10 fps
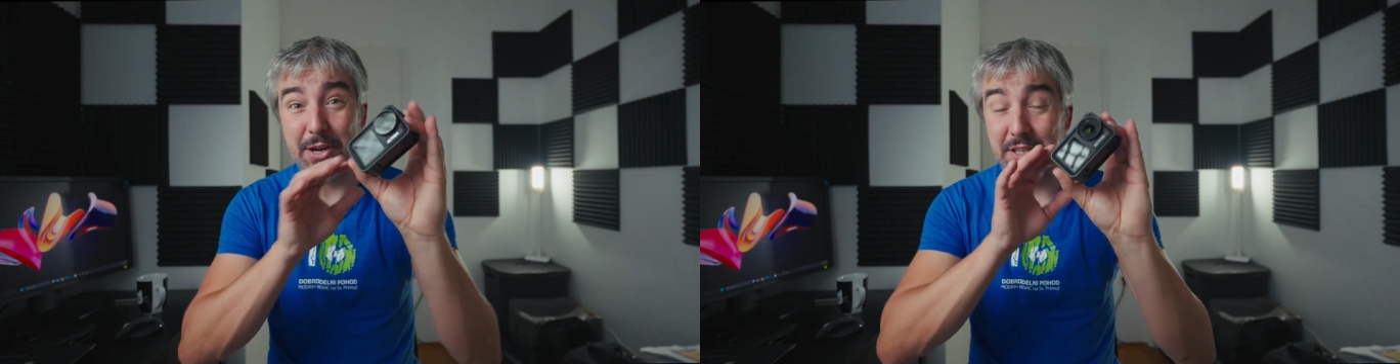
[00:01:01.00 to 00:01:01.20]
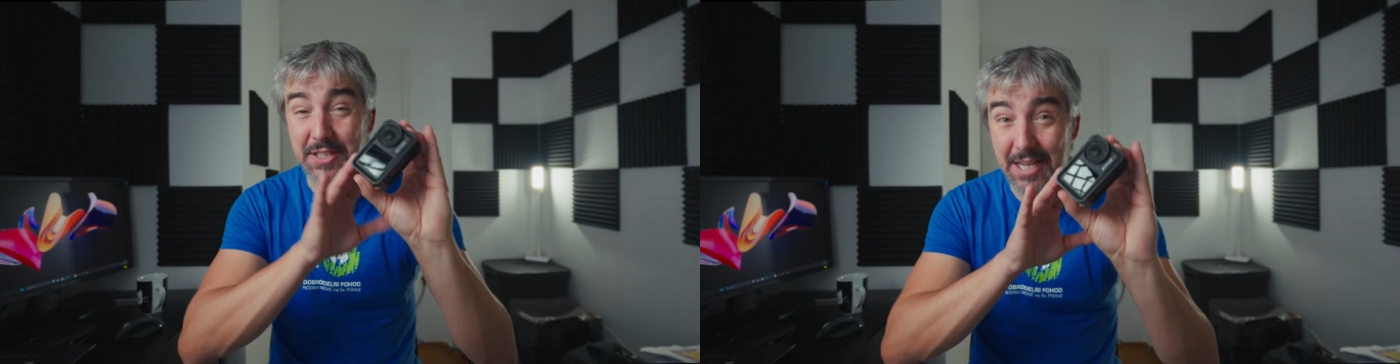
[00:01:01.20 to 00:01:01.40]

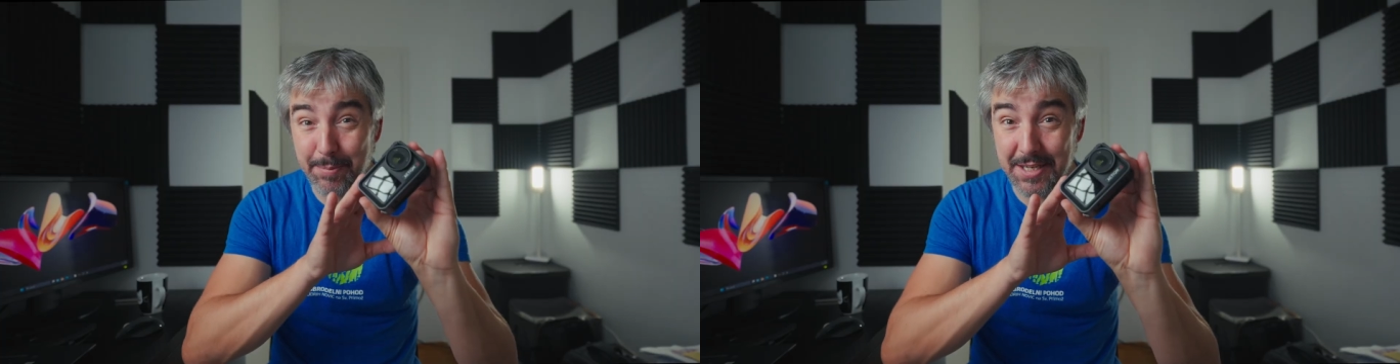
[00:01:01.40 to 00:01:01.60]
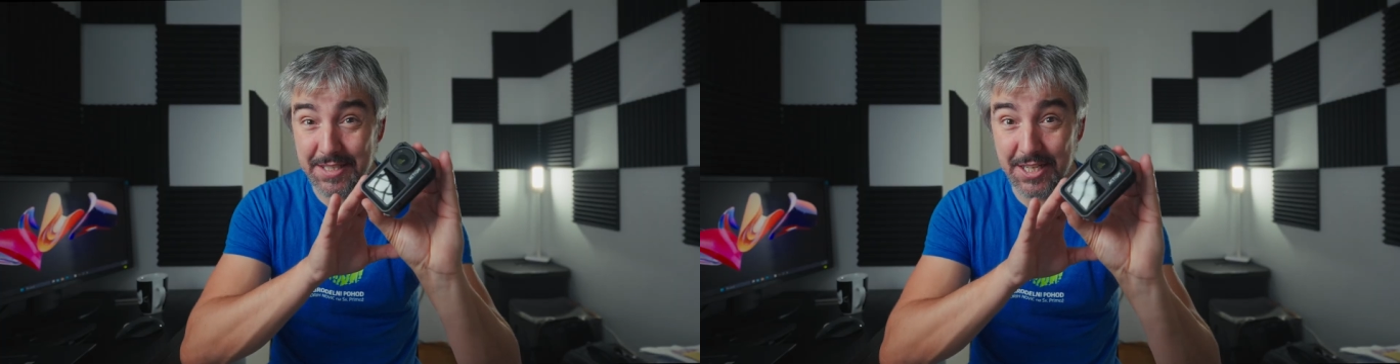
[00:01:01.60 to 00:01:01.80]
where the
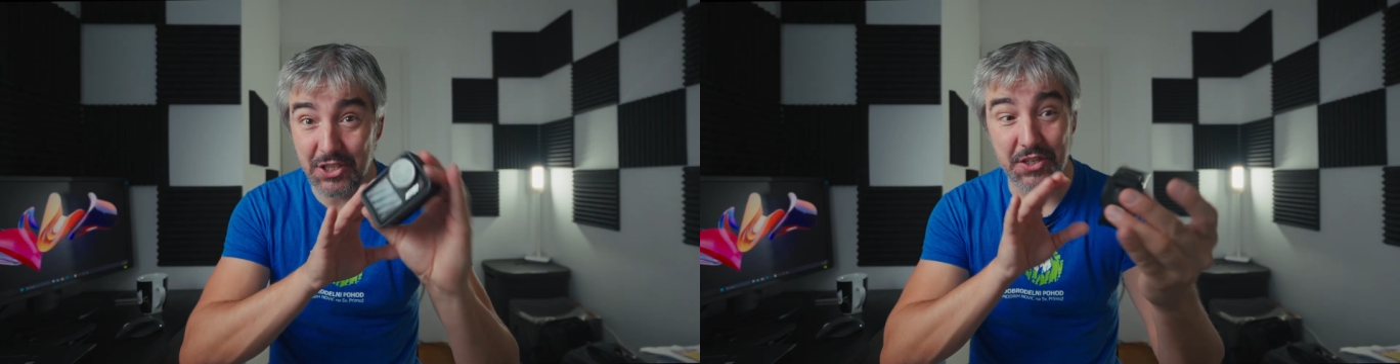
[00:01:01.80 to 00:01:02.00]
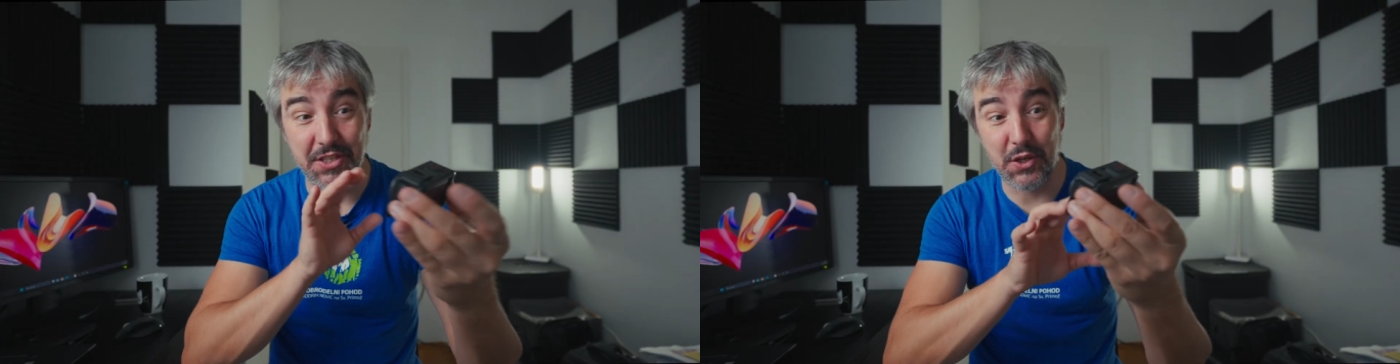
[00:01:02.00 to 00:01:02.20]

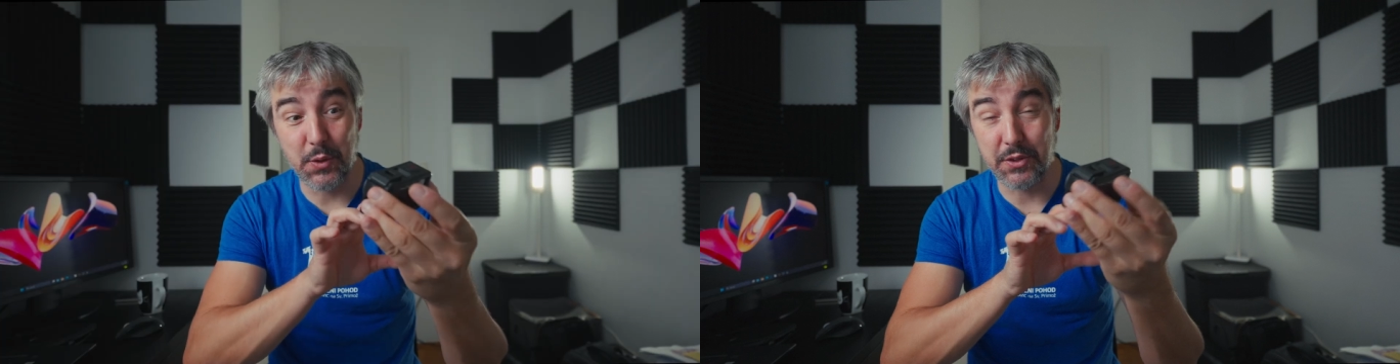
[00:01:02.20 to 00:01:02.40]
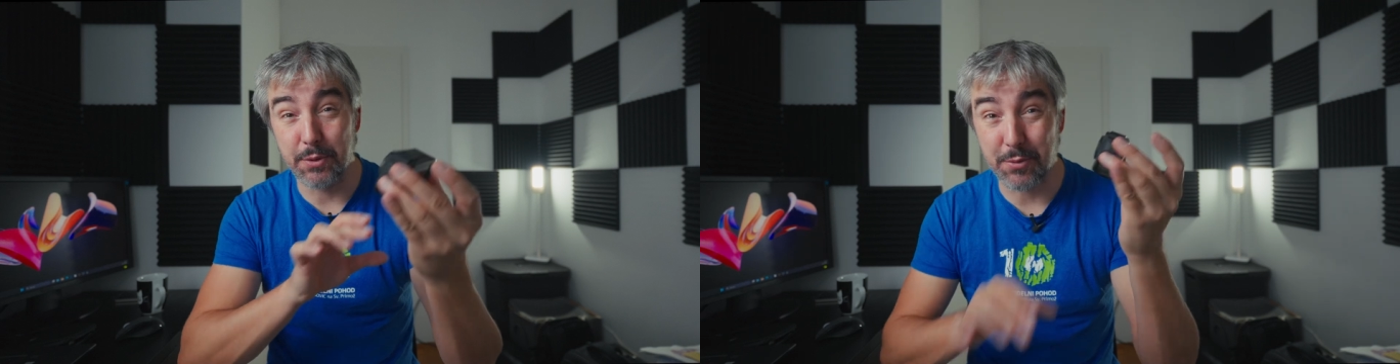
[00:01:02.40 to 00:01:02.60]
stabilization is
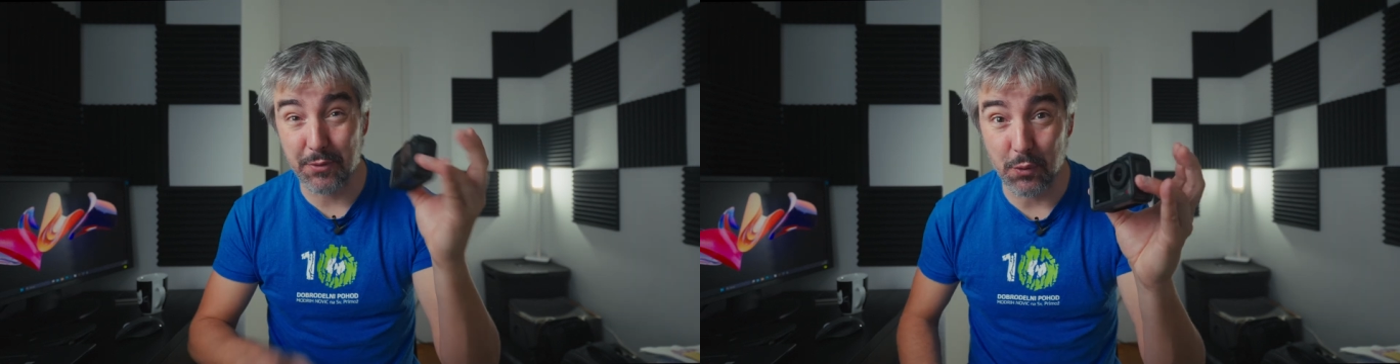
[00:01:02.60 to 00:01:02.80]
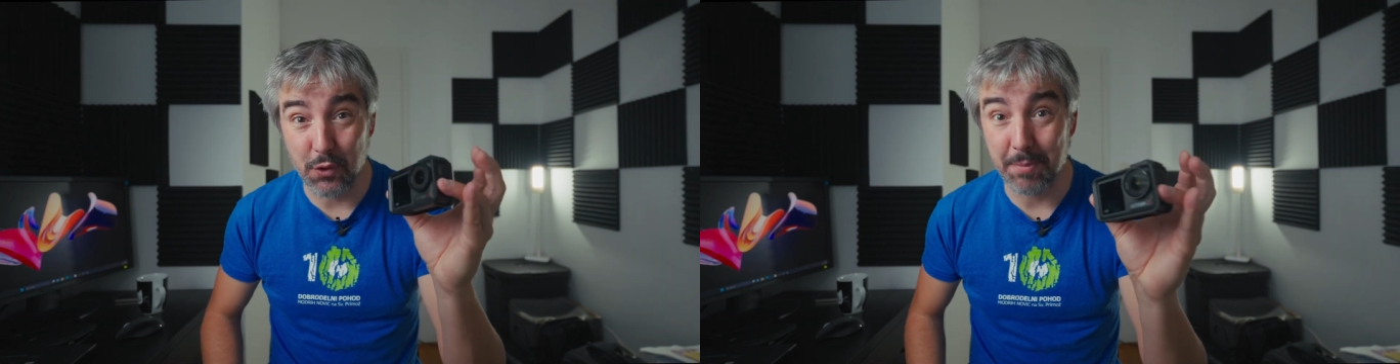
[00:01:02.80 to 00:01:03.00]
going to
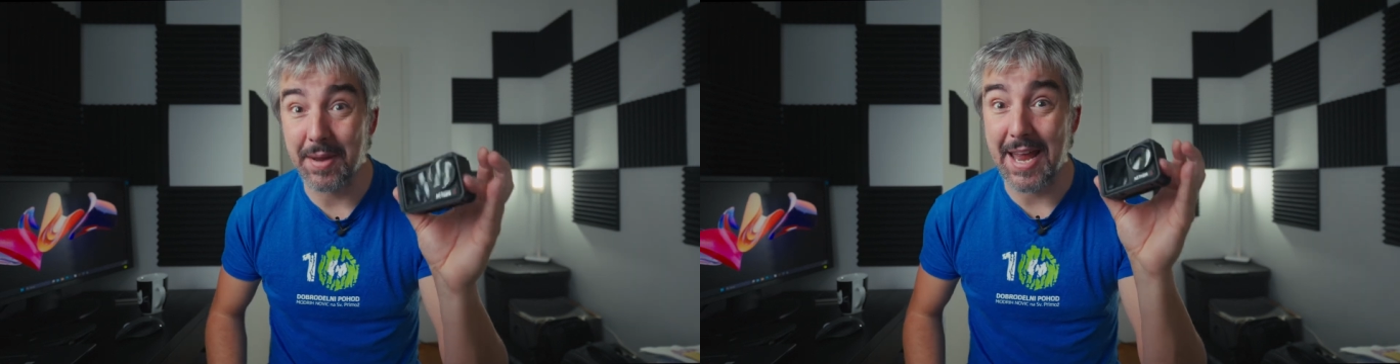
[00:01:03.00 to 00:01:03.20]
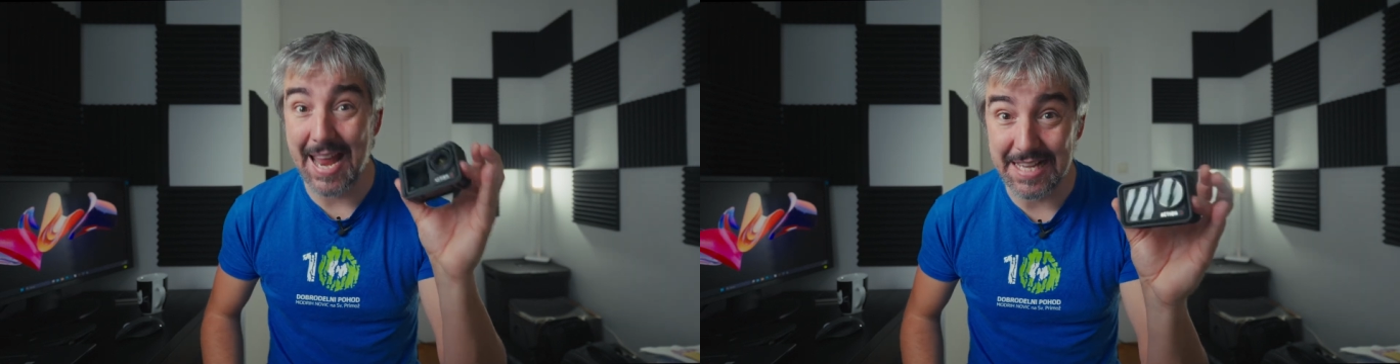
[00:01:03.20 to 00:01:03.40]
perform
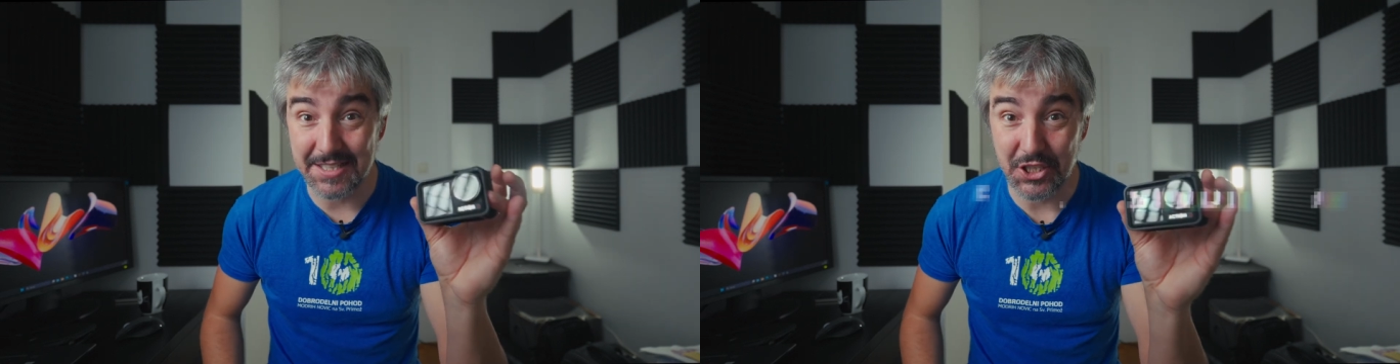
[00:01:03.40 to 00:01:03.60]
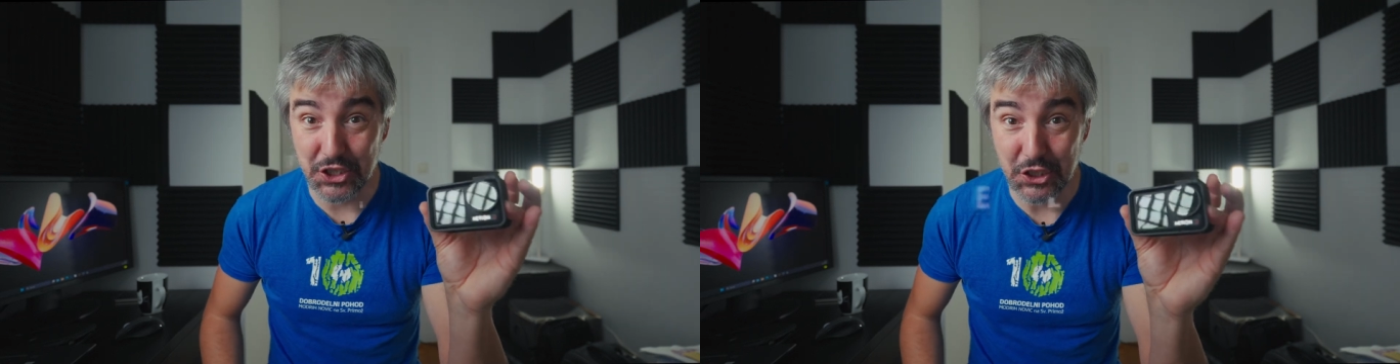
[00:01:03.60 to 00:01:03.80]
as it